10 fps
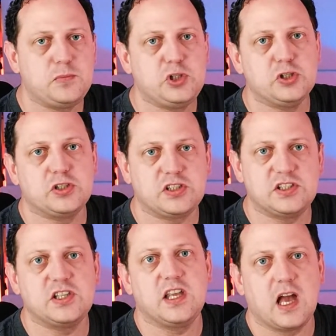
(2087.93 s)
just to
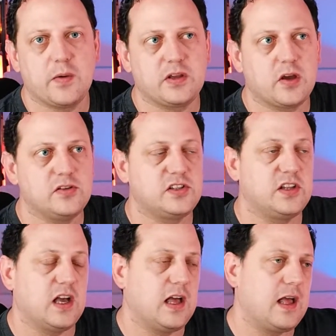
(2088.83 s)
see how it goes, so
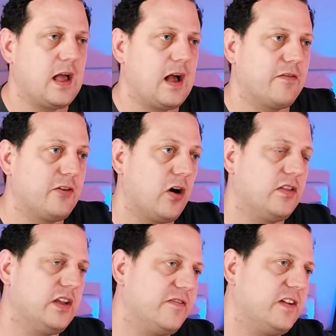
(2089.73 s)
that I've got
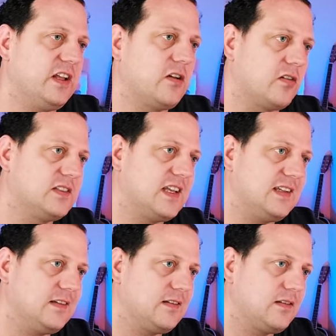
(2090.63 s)
the affiliate
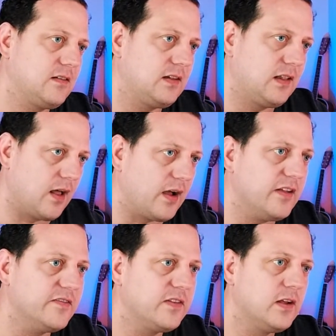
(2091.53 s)
content
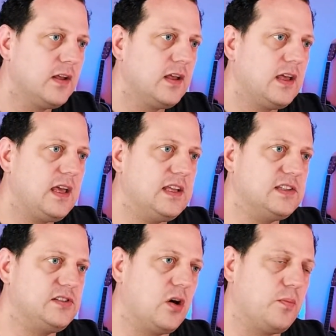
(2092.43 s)
live.
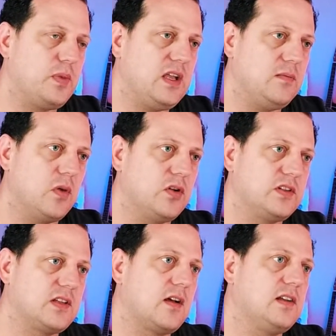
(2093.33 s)
It's not being
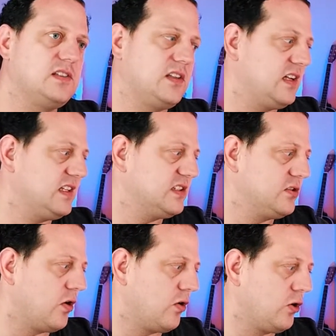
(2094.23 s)
monetized, so that it's
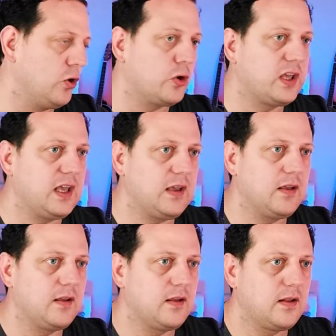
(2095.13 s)
not looking
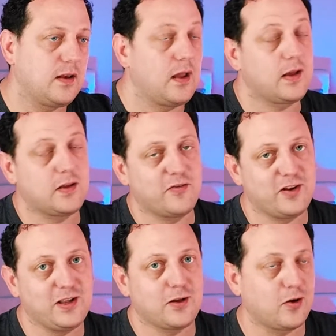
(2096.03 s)
like
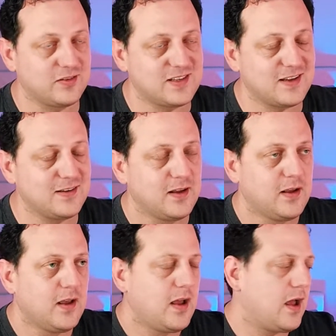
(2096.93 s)
affiliate content.
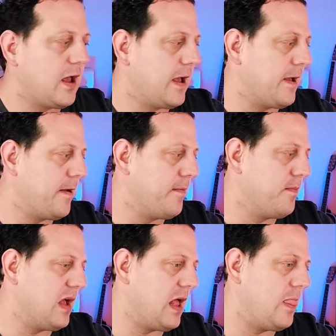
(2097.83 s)

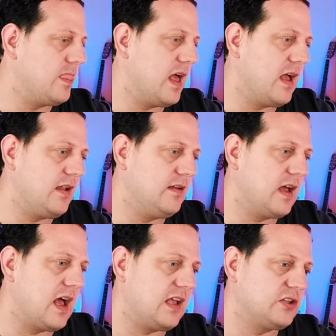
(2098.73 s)
And then
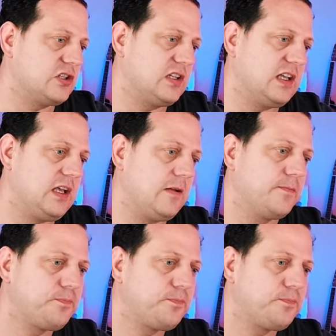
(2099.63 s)
actually,